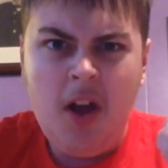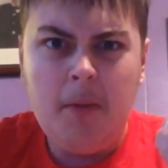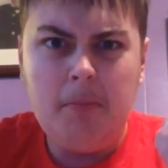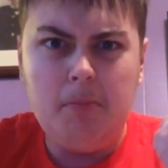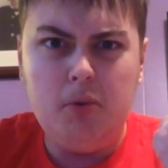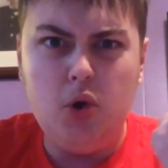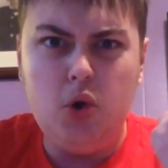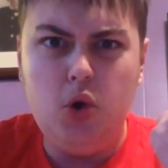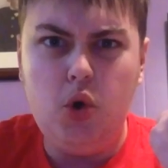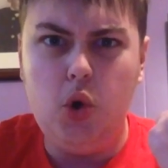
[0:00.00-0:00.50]

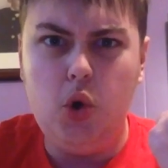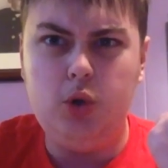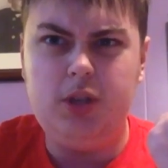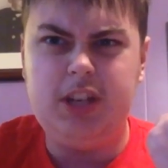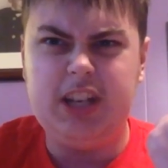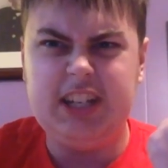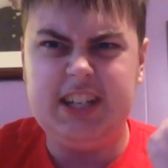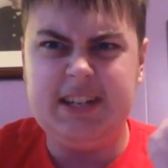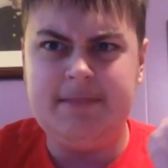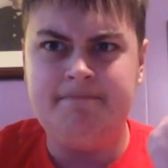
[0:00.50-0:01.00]

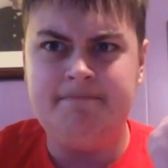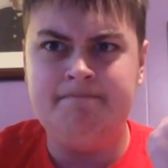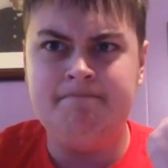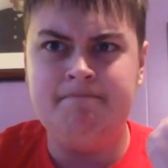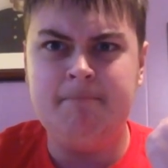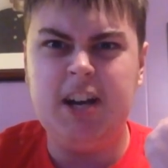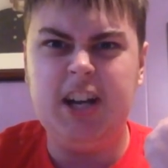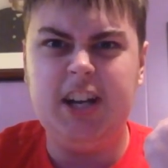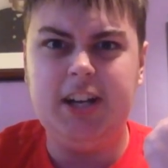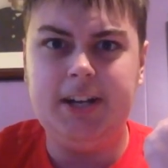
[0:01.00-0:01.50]
brutally
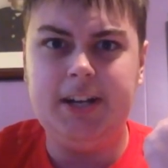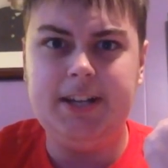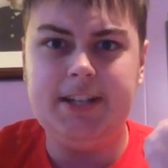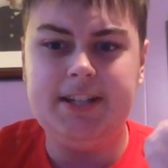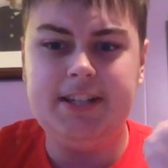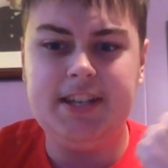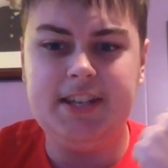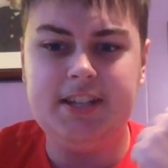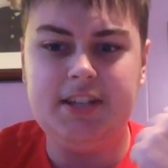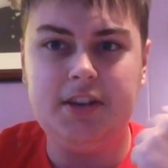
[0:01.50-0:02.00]
murdered
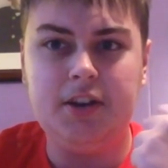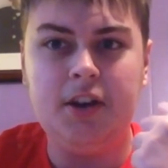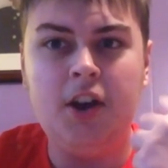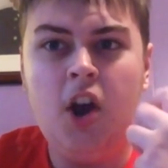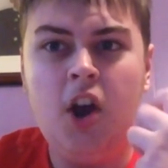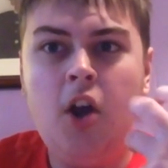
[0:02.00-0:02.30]
his sister,